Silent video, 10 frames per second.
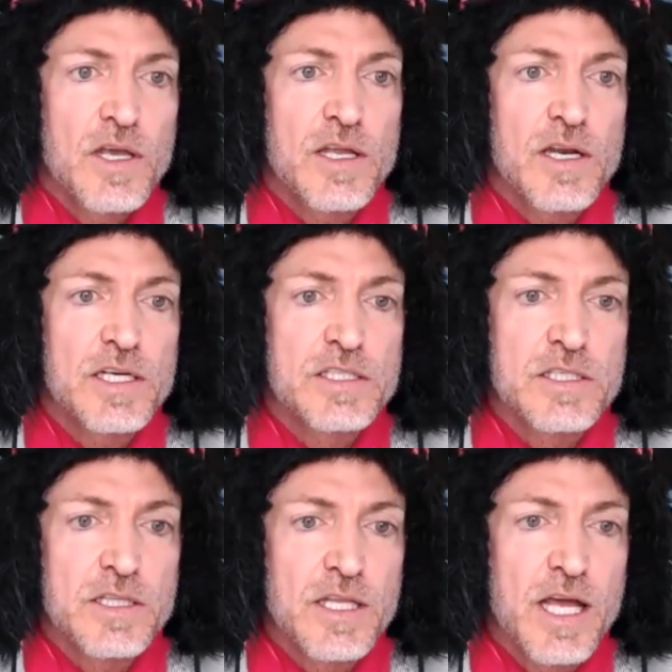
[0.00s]
and I
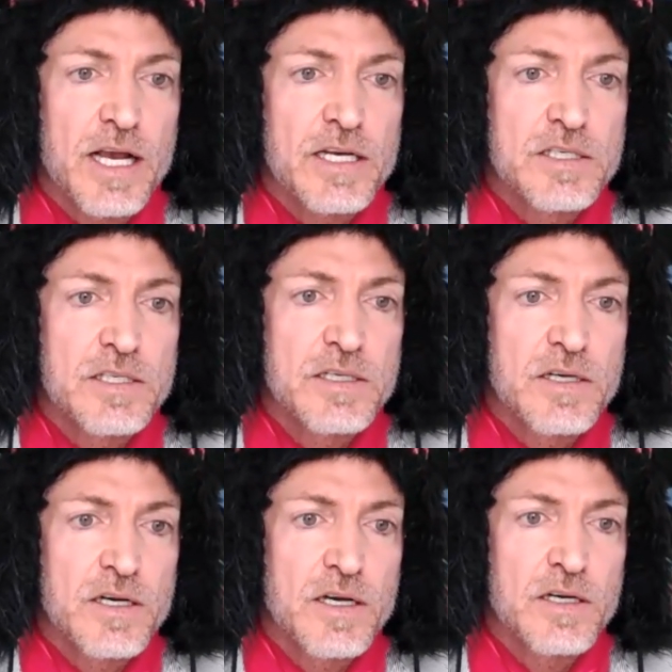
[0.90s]
select
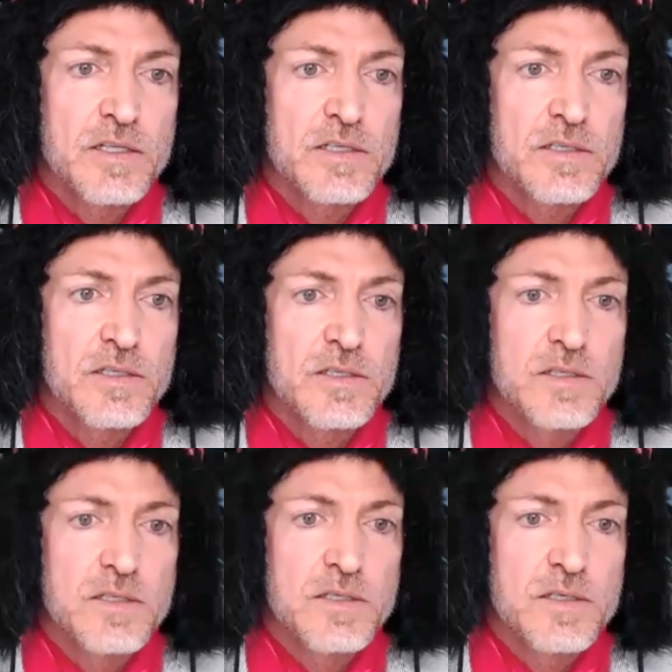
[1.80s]
a
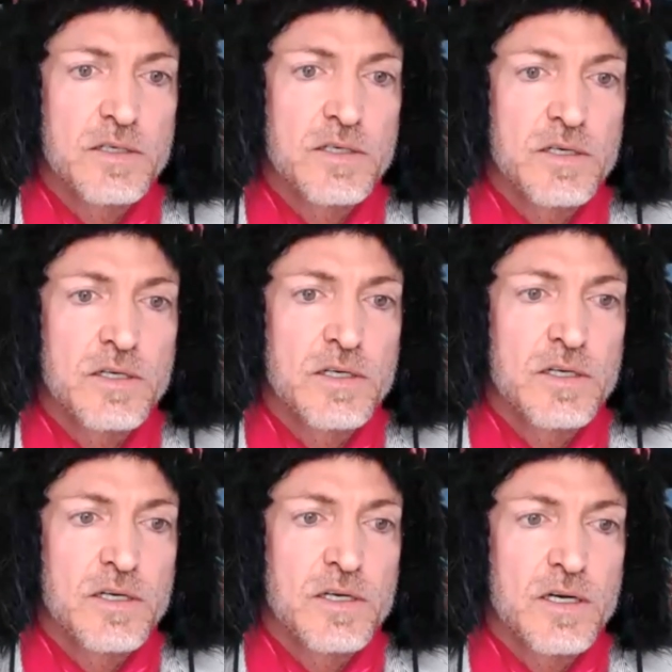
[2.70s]
little
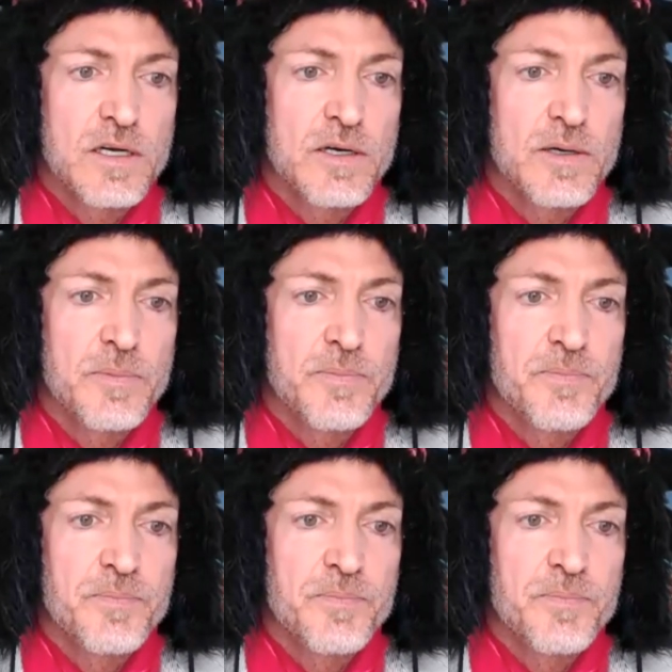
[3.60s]
um,